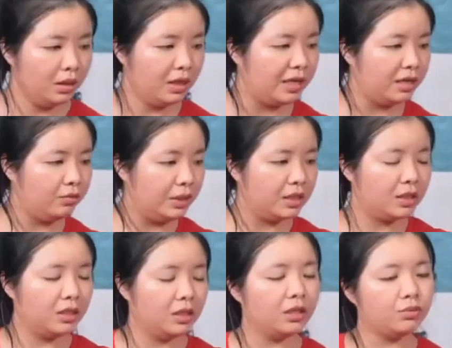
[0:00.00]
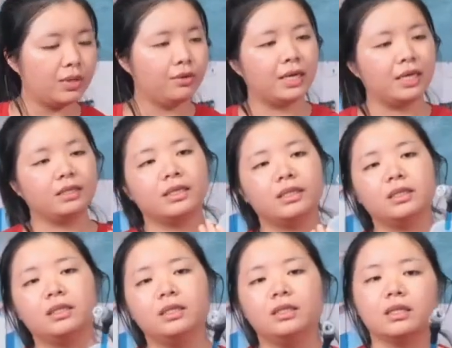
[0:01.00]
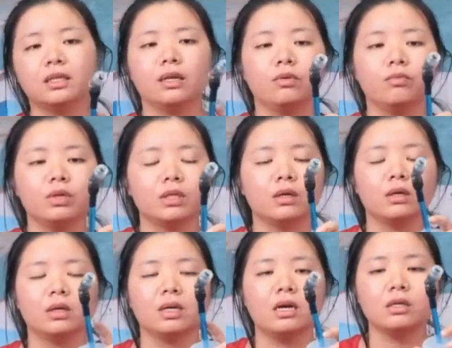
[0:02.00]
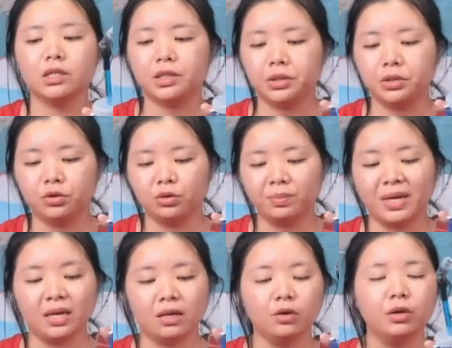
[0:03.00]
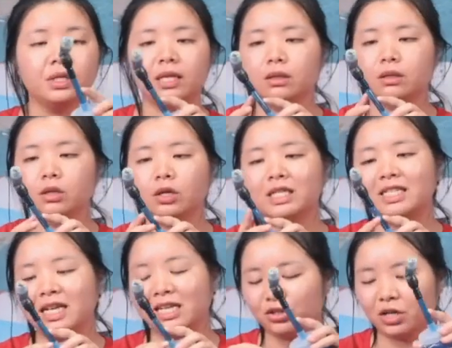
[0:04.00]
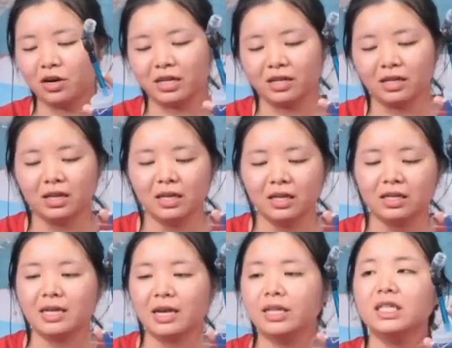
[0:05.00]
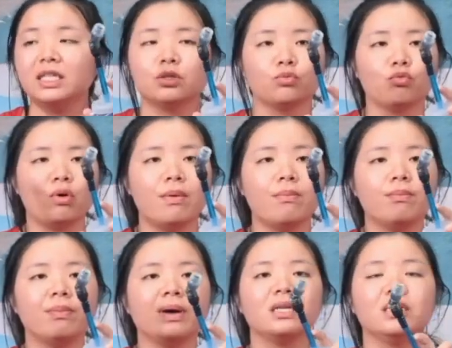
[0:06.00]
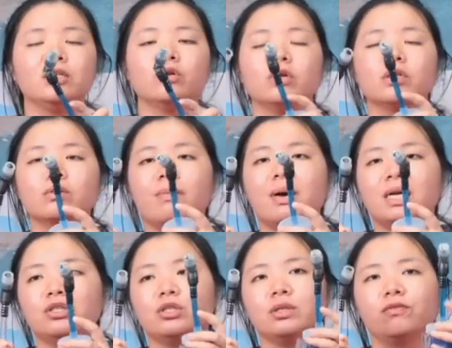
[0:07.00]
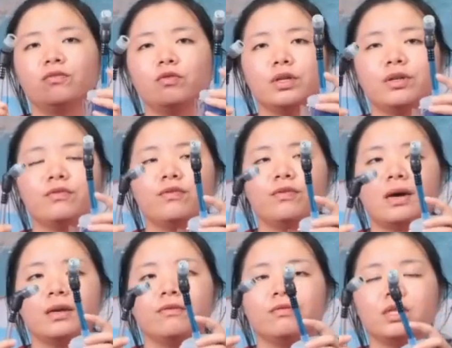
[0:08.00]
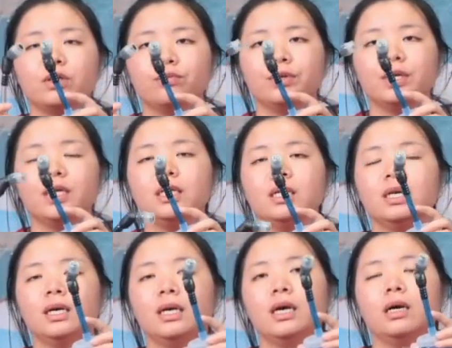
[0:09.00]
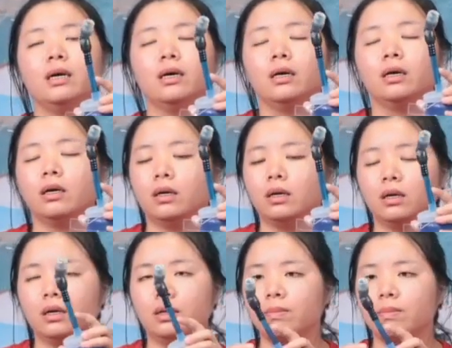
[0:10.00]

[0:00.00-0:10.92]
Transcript: And with this one, you guys can see is with a long tube, but not not such long than this one, but it also matches 45 degree uh,